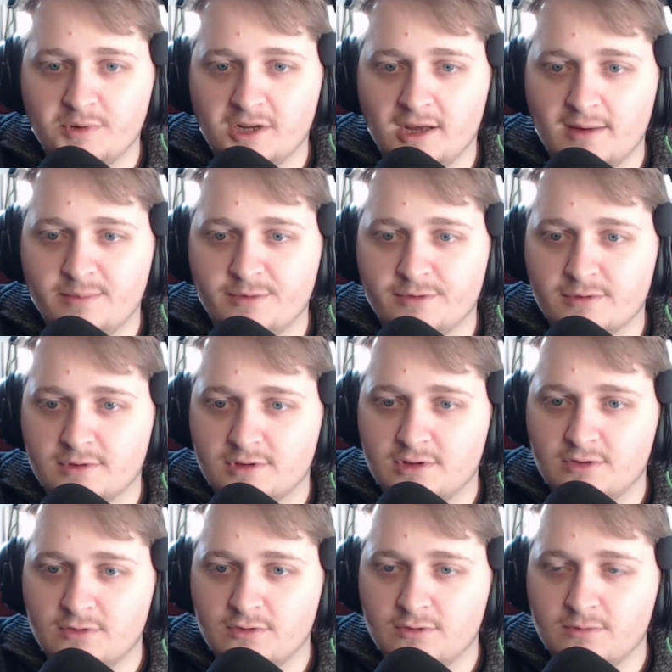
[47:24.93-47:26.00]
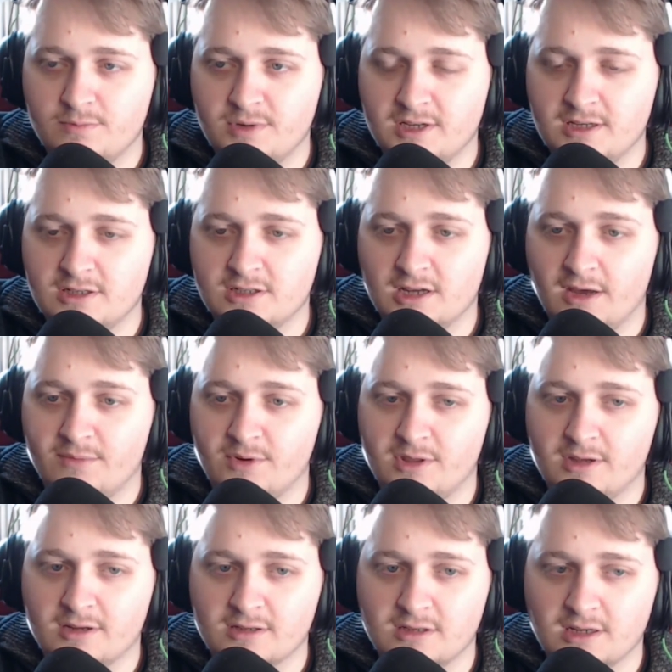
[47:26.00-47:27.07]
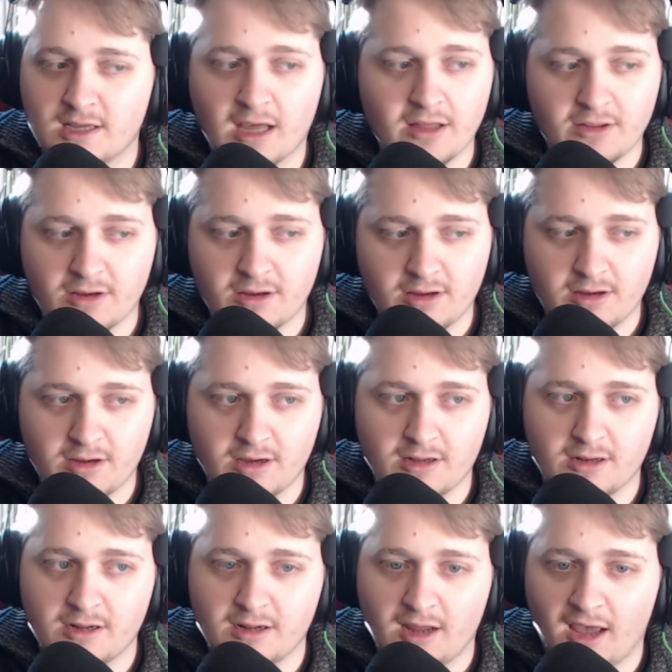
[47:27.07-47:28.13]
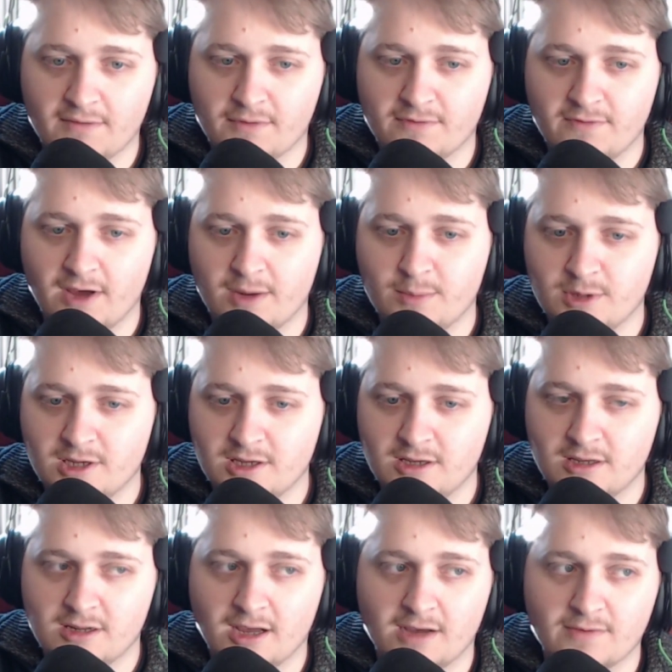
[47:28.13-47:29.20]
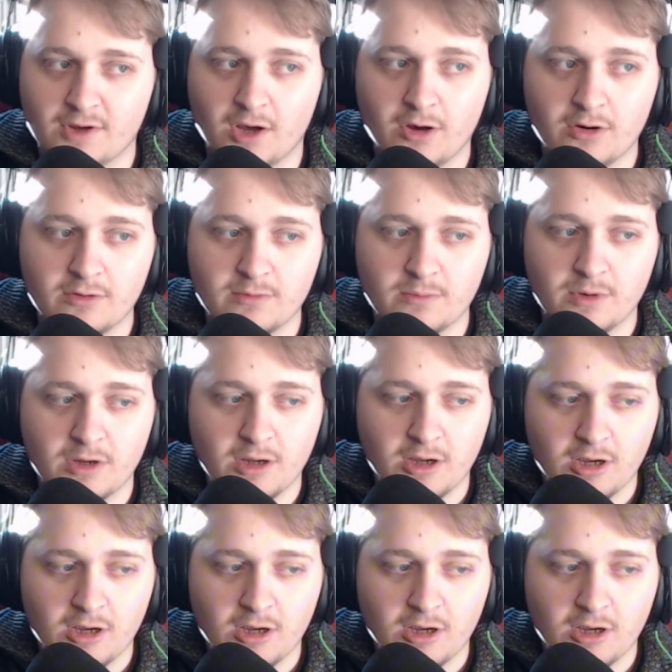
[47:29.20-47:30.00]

be able to piece everything together and have a family and have a home.